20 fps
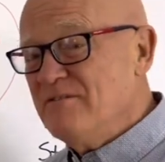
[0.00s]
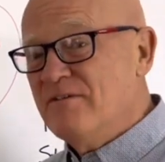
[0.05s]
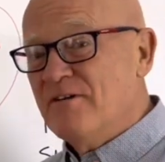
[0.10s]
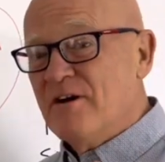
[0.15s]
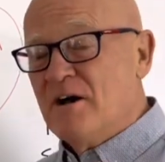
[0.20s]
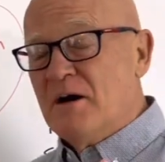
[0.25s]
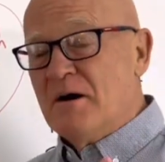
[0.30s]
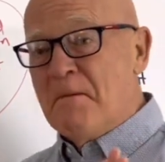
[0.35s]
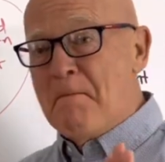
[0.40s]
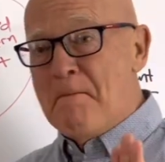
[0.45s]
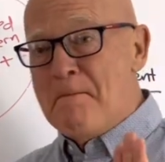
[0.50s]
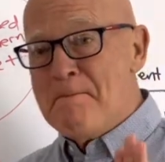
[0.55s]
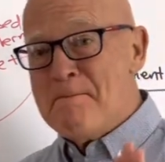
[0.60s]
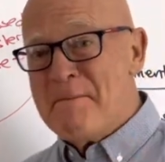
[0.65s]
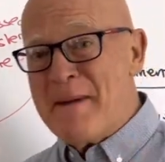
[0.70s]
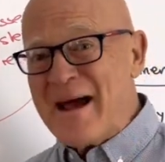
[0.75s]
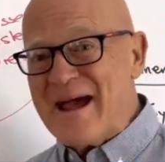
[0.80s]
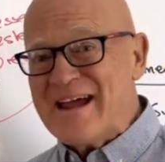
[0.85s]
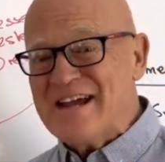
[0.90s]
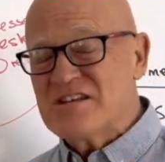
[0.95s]
of
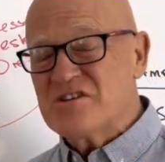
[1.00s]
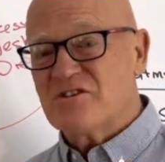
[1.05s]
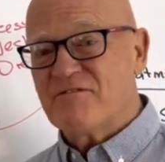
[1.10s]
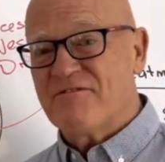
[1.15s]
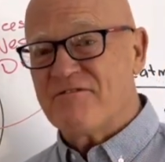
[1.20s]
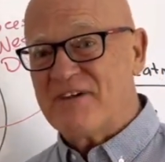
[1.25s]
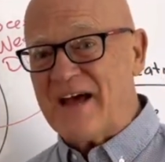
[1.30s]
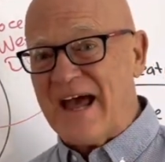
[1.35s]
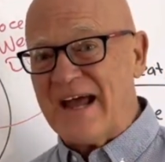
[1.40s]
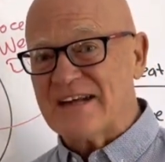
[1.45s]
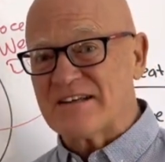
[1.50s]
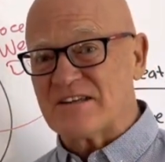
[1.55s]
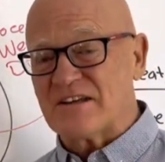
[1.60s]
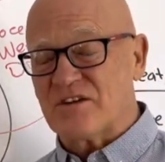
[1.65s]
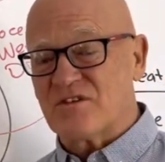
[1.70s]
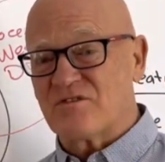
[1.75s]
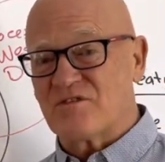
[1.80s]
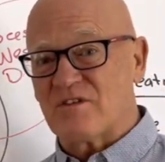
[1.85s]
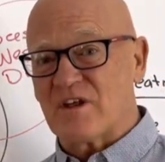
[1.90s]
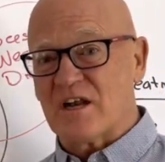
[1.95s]
major
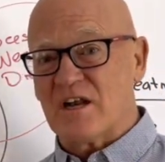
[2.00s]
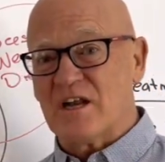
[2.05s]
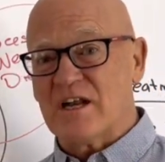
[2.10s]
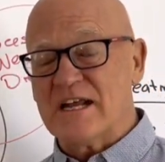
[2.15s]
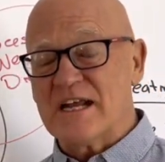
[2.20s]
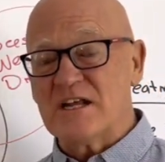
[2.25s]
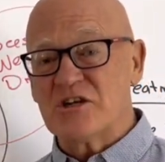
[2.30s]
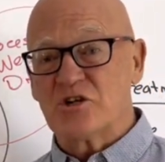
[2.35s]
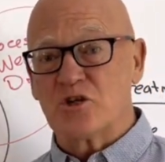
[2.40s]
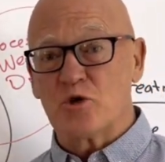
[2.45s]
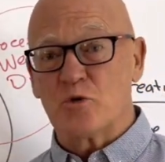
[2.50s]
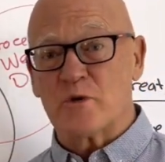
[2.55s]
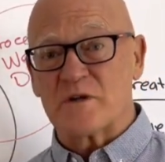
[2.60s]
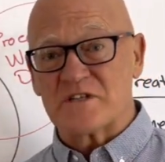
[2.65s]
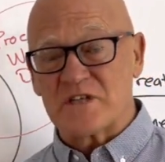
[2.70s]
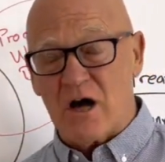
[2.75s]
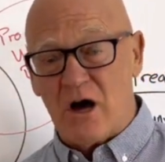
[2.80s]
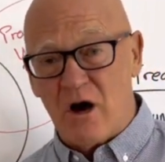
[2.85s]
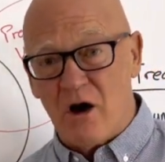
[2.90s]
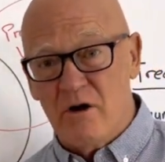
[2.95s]
factors that lead to
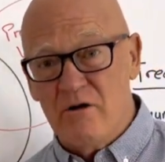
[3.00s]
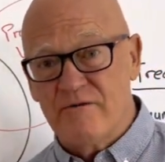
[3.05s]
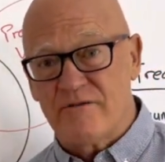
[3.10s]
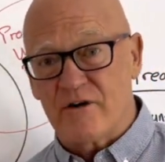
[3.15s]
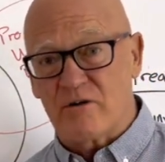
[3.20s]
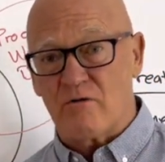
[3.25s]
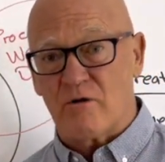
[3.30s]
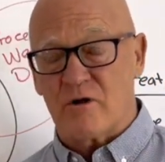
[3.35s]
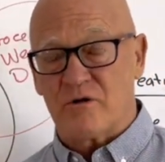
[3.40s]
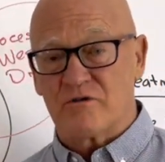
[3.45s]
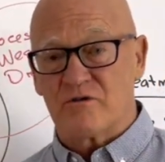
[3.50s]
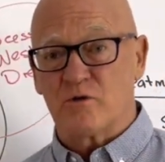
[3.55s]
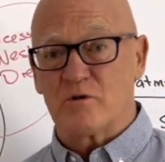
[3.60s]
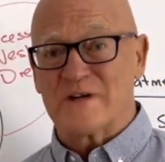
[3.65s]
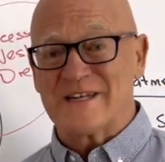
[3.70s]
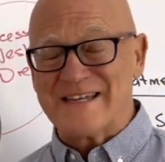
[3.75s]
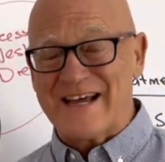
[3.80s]
its overgrowth, to it